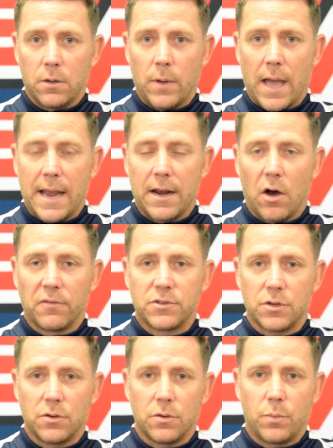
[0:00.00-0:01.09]
We headed off
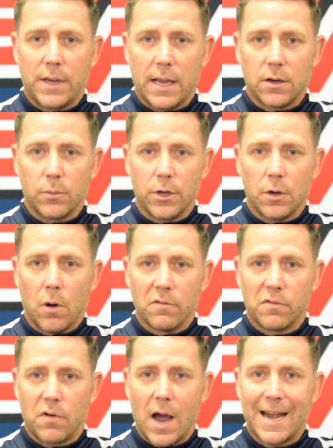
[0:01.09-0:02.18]
to PNW on
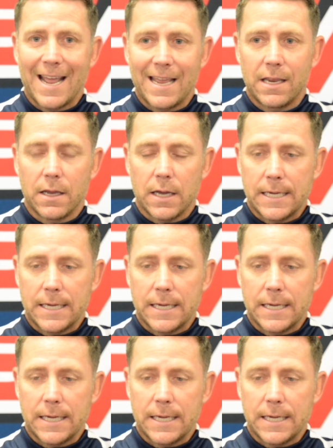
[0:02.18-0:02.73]
Friday.